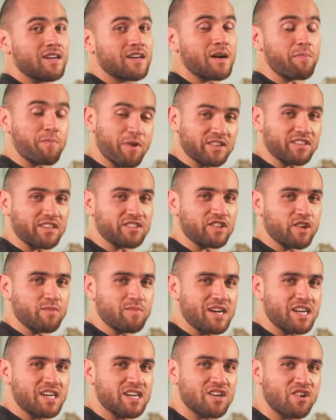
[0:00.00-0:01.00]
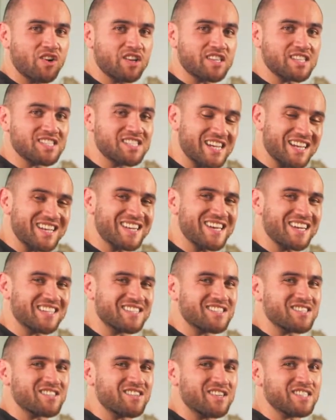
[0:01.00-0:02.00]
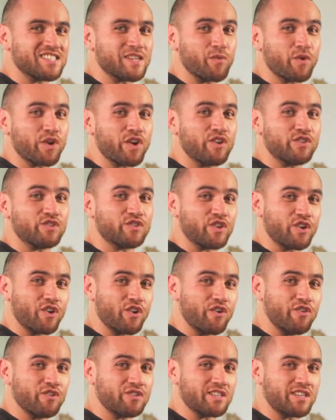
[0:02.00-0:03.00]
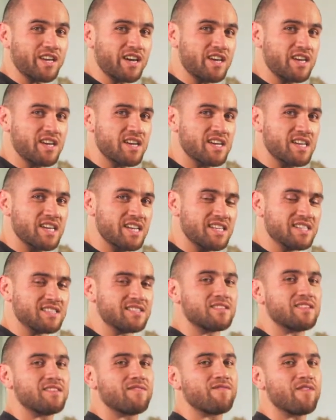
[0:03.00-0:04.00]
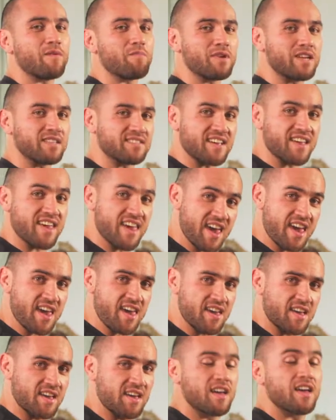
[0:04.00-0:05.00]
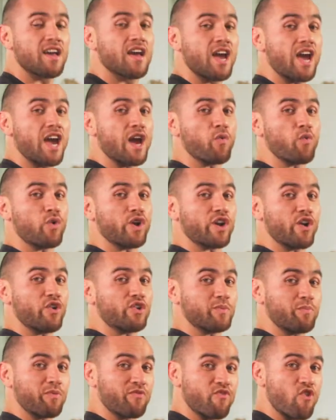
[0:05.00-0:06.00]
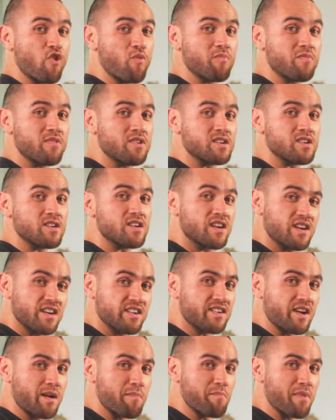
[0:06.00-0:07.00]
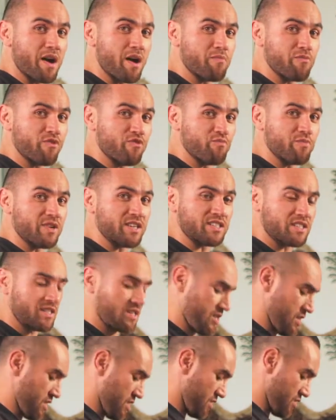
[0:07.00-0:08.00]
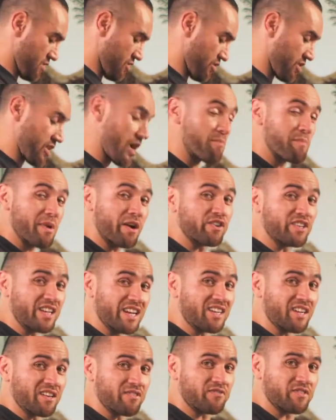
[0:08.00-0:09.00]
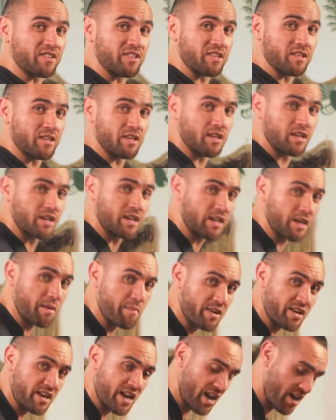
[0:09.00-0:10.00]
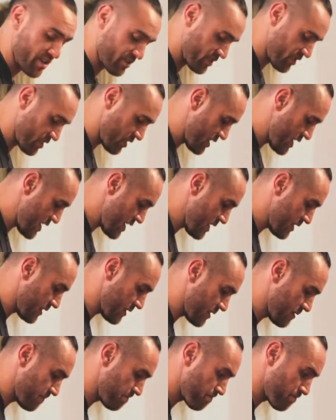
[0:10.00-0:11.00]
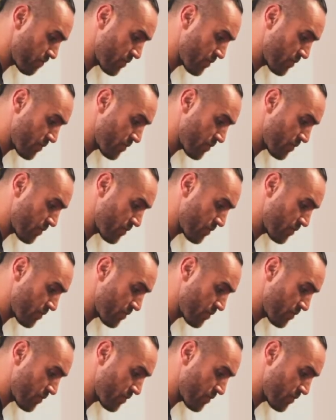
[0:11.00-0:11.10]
Ka pai tātou ma. Right, the second exercise that we're going to learn today is from letter E, and we're going to perform a dumbbell movement. So a dumbbell deadlift, coming down to the knees.